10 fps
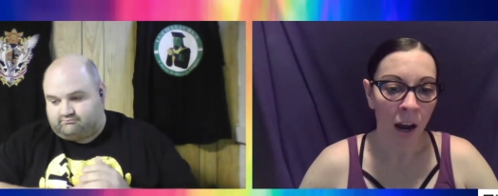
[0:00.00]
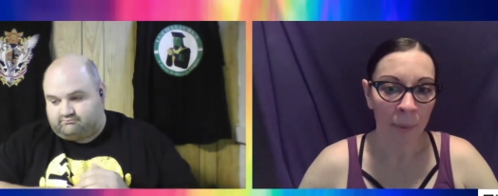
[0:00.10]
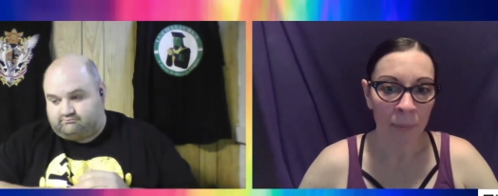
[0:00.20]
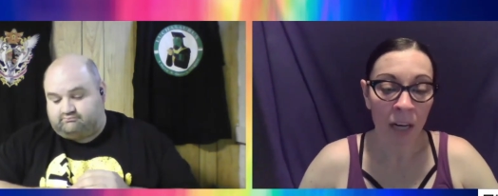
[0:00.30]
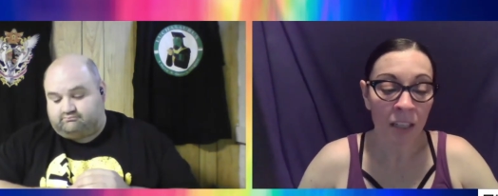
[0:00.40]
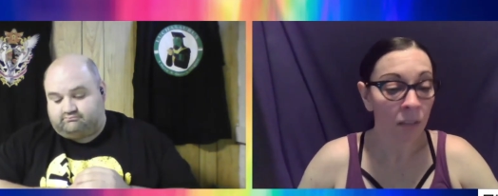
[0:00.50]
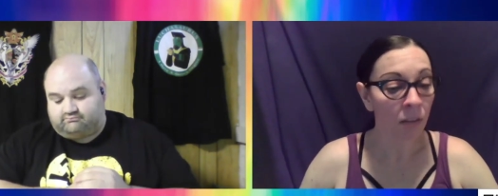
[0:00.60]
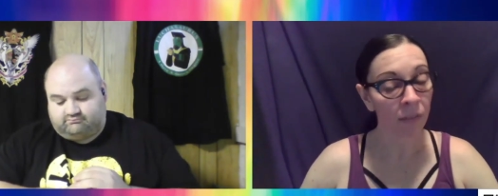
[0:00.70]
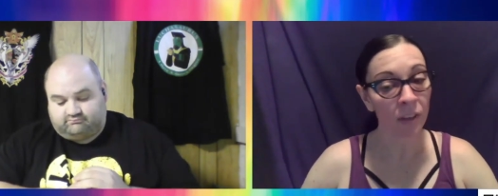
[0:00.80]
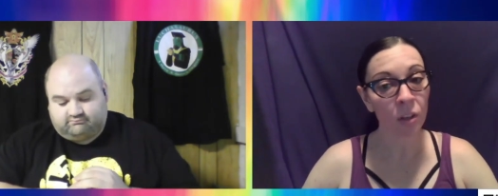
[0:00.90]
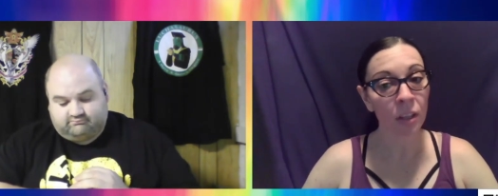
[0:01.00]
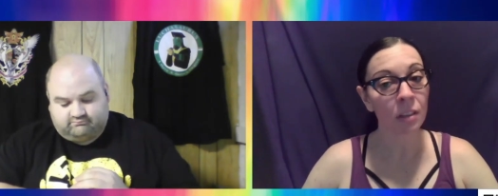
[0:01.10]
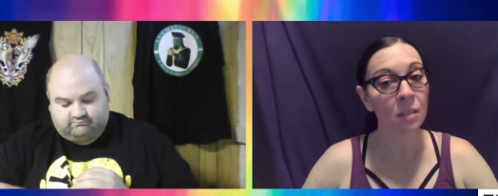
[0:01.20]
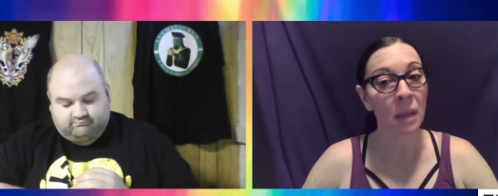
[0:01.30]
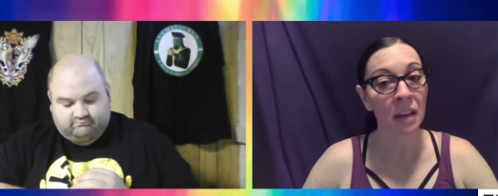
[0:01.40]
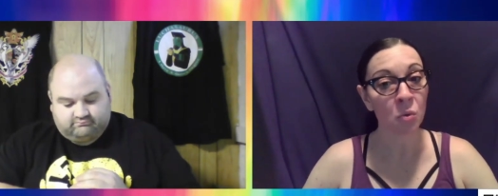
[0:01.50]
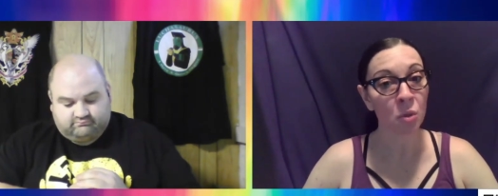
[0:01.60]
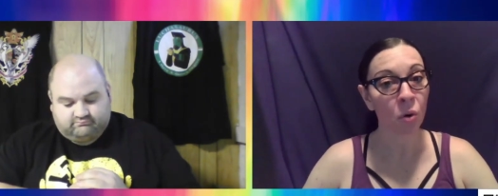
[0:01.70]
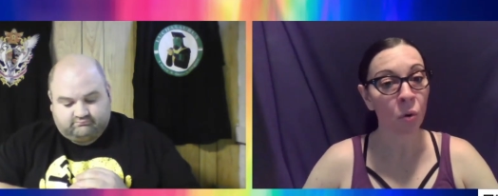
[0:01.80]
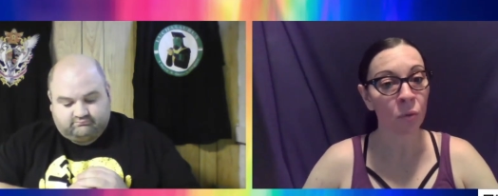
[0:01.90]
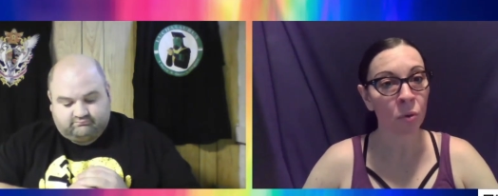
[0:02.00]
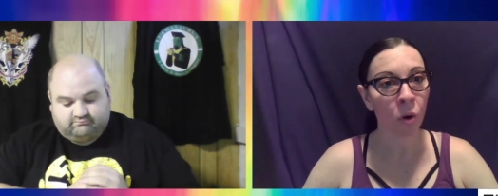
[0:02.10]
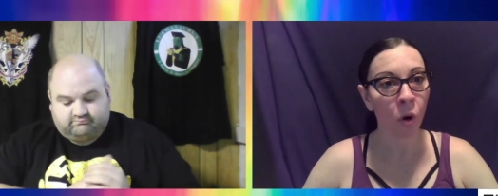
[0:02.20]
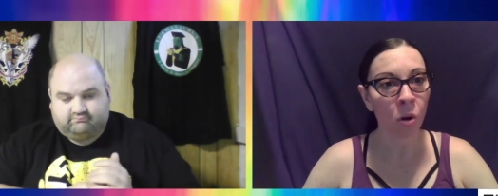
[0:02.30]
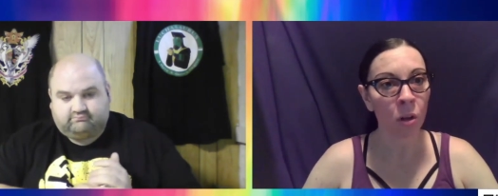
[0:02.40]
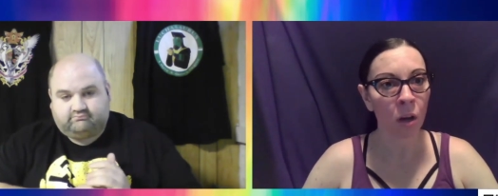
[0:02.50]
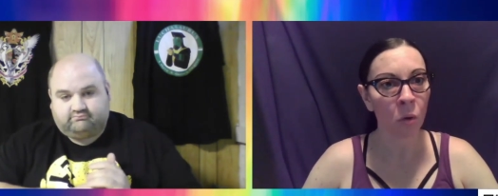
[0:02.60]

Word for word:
Speaker 1: Um, mm-hmm. I did feel that this match was overall